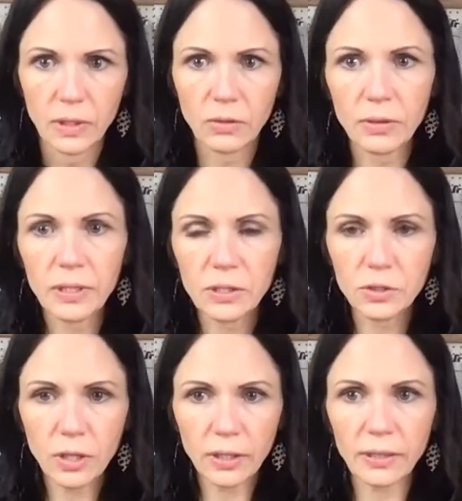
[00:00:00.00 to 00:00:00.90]
Going in the
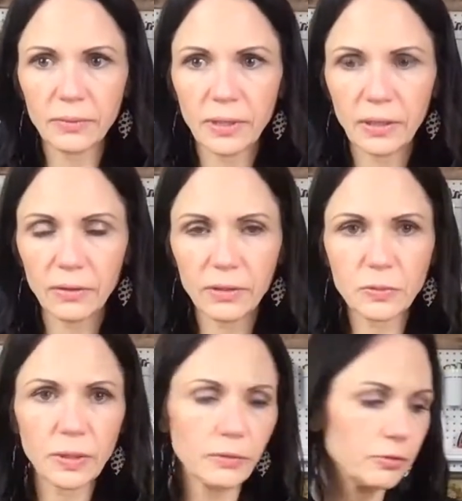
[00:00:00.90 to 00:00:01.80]
jar, Kim Carol. Let's
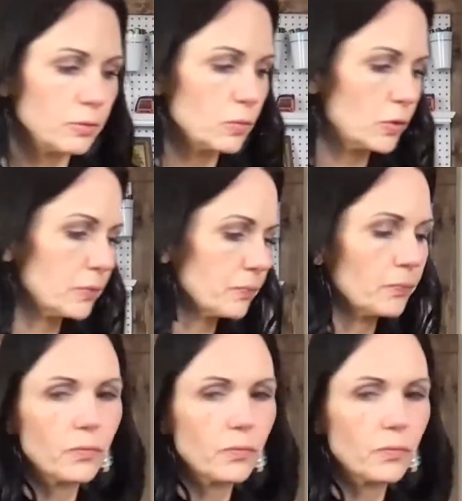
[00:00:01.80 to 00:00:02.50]
pick a few more.